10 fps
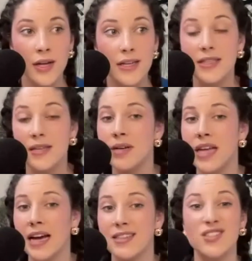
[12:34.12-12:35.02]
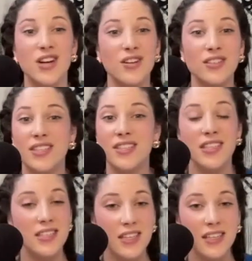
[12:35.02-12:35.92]
Somebody has
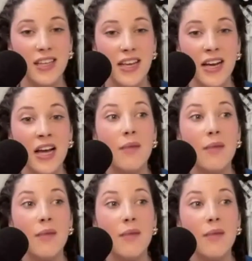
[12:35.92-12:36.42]
narcissistically